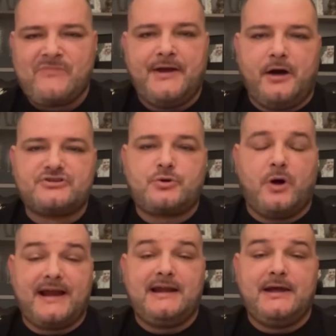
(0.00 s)
And I was
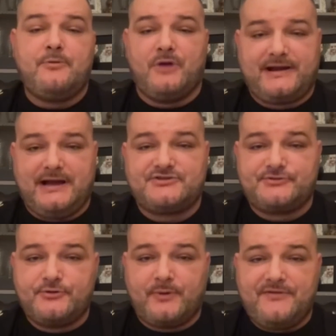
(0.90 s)
quite clear with my
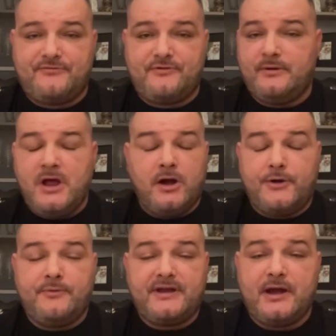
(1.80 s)
counsel all the way through.
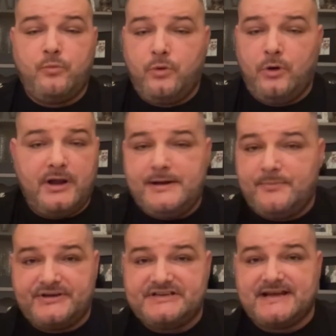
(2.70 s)
I don't care what
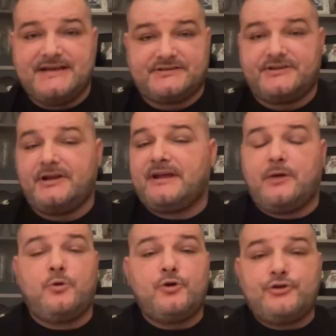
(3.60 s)
anybody says. I don't
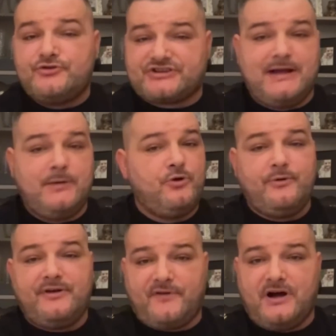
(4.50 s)
care what you say, what
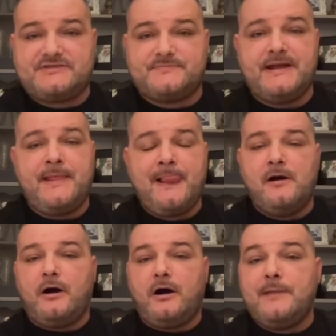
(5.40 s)
you advise me.
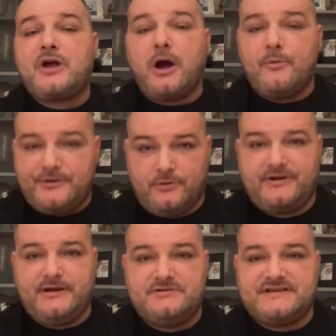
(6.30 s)
I am going
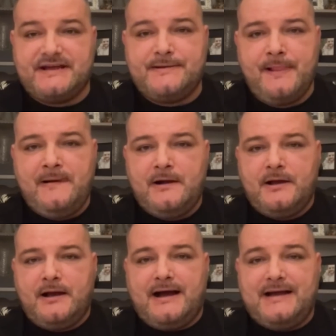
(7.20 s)
not guilty.
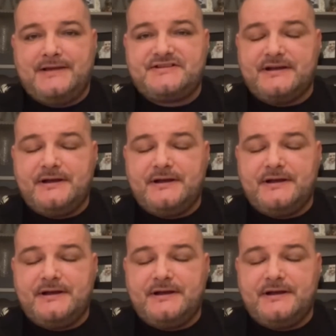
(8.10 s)
And